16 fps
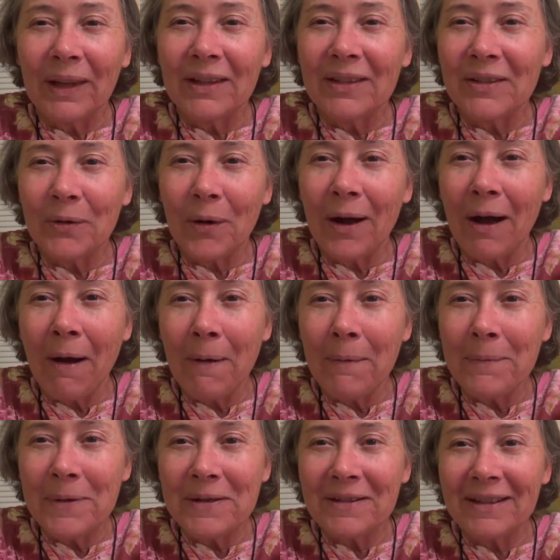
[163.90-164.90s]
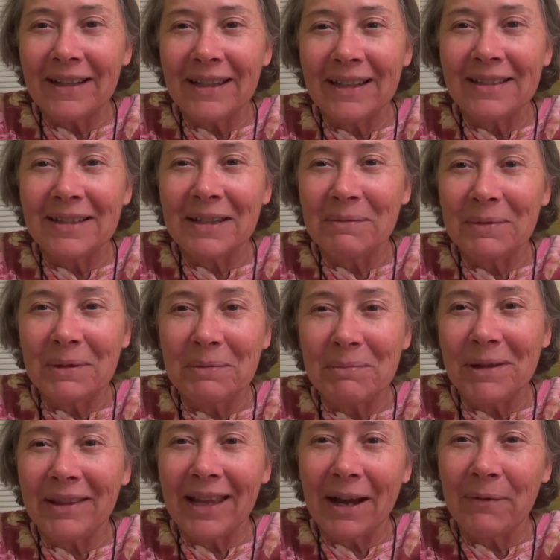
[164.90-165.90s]
so obviously it seemed to
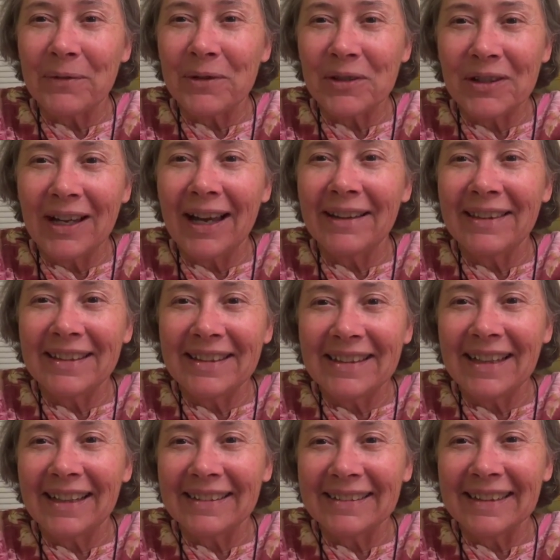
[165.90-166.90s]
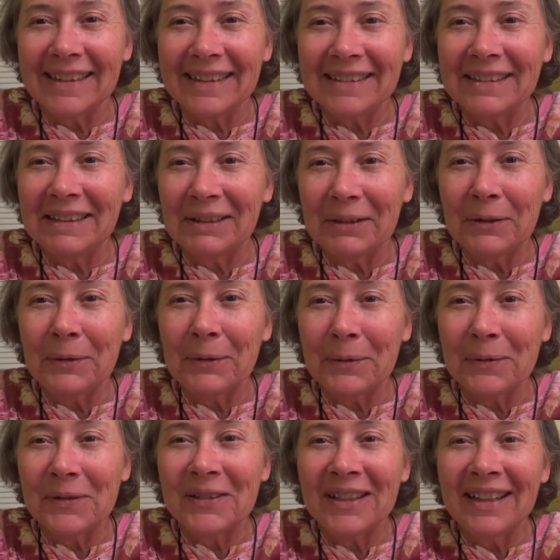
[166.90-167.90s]
me that was not the technique to
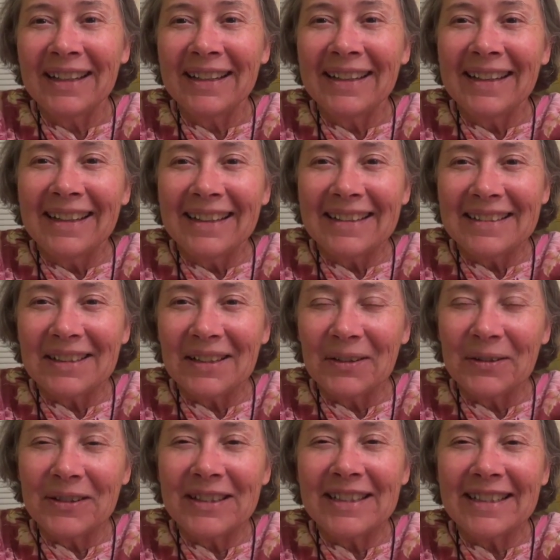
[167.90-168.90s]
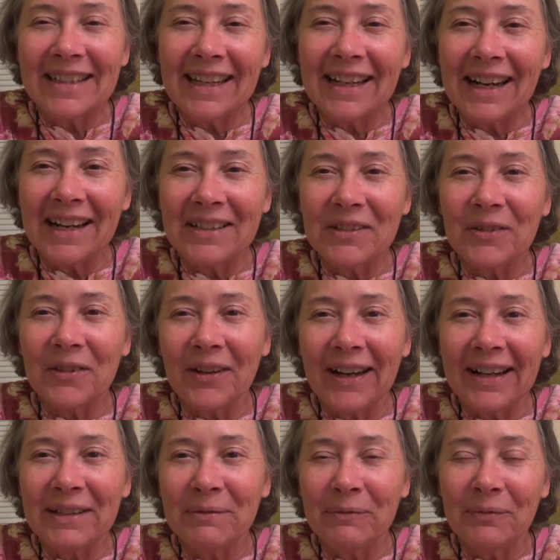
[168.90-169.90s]
use. So instead I
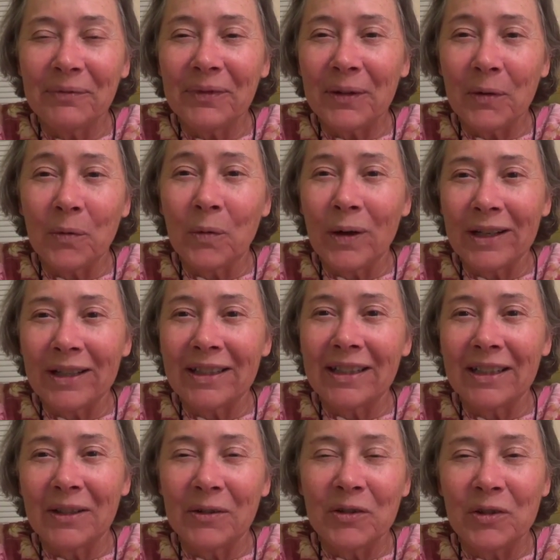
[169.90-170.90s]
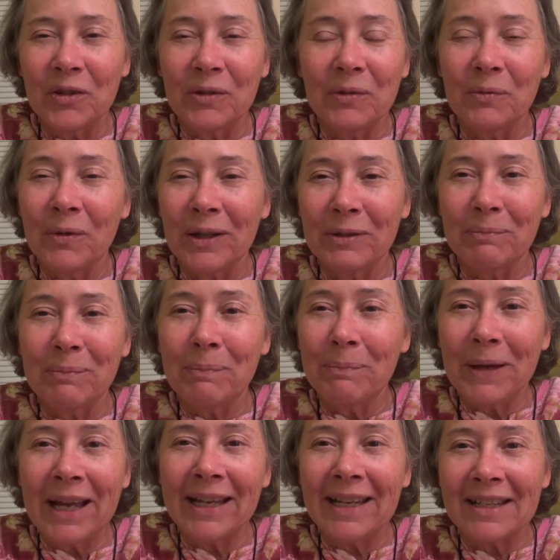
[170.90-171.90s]
tried what
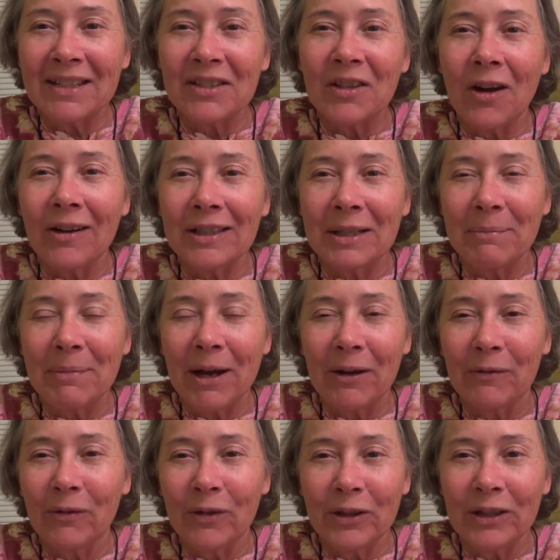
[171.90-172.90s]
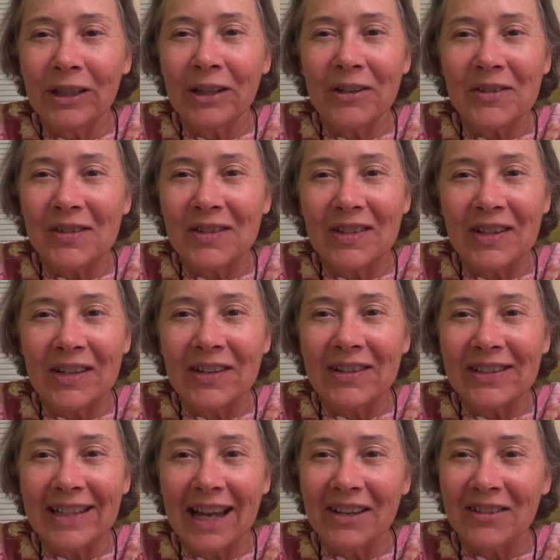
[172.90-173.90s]
Peggy has talked about for years and
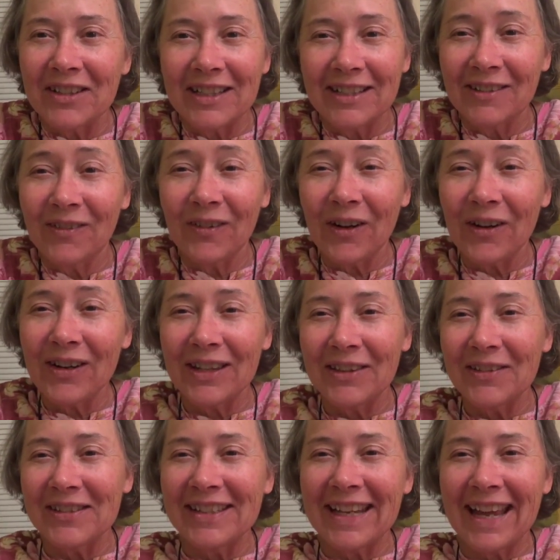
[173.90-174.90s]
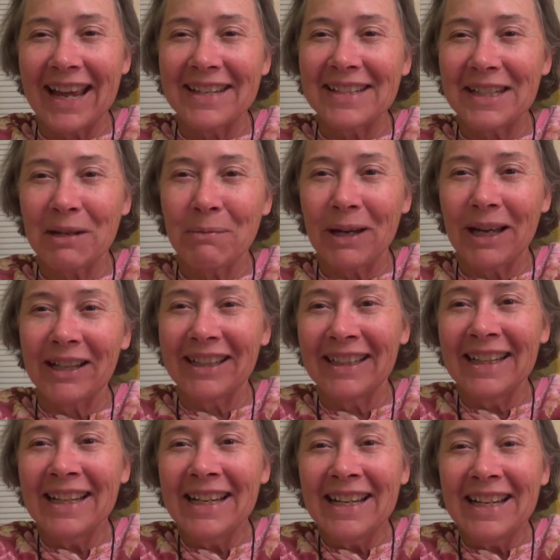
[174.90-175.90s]
years now. She's very enthusiastic about
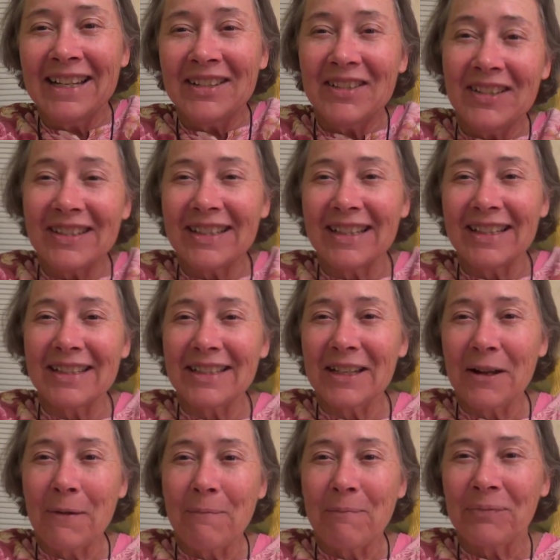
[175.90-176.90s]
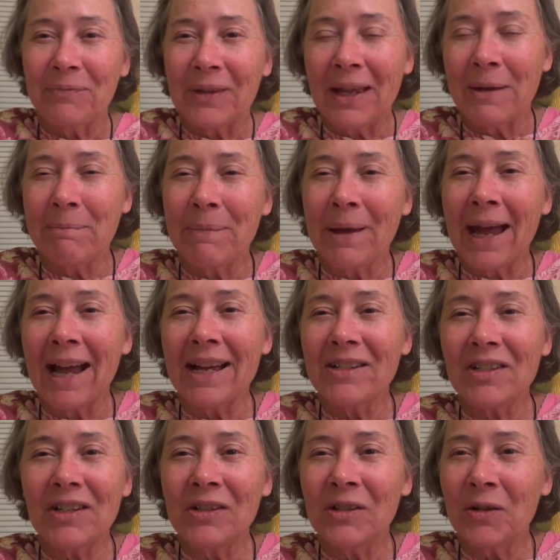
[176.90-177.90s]
it. She says,
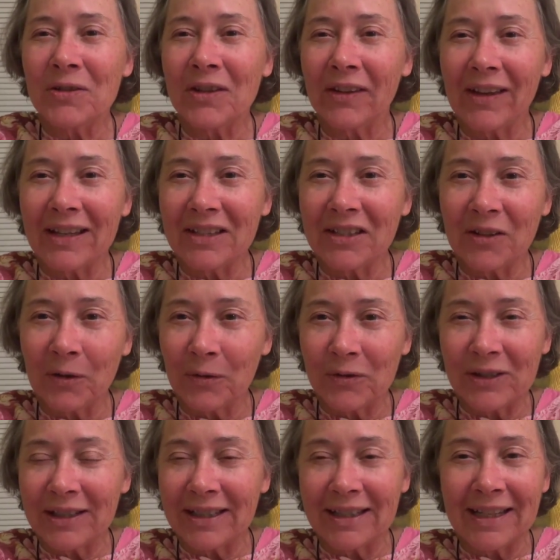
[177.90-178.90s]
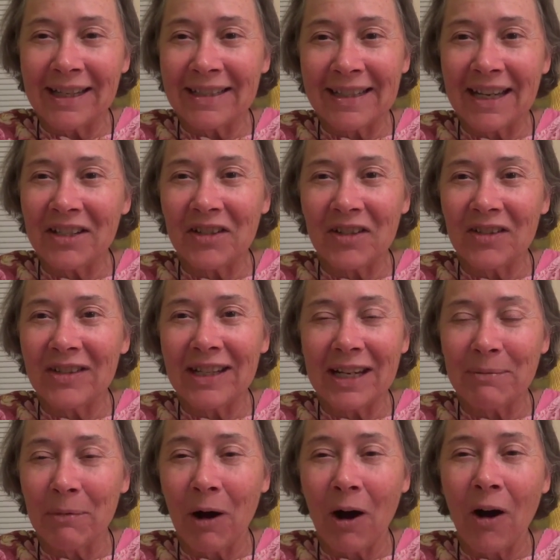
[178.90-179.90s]
imagine your celestial ascension
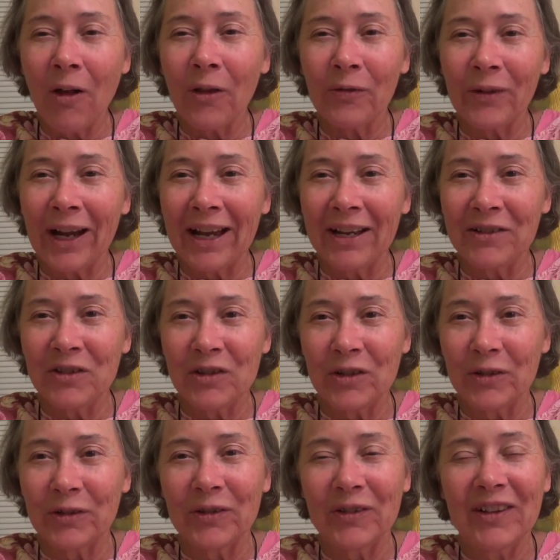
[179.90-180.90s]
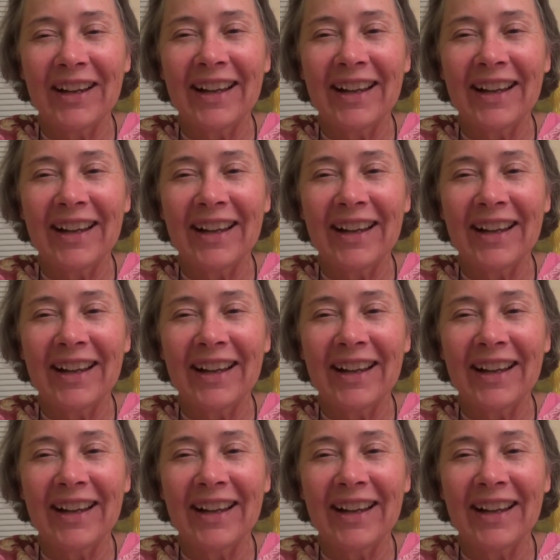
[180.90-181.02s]
team all around you.